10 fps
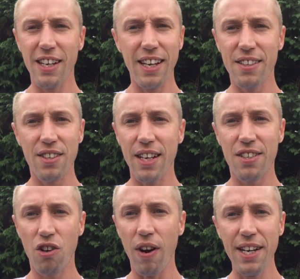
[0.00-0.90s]
it's,
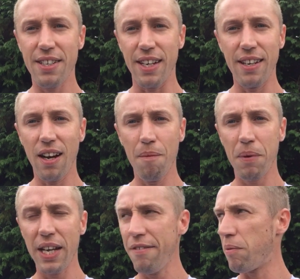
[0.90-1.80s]
it's crazy,
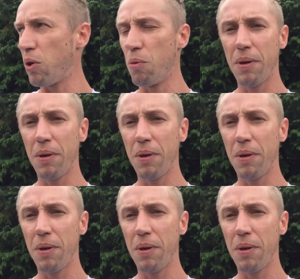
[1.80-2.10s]
unbelievable.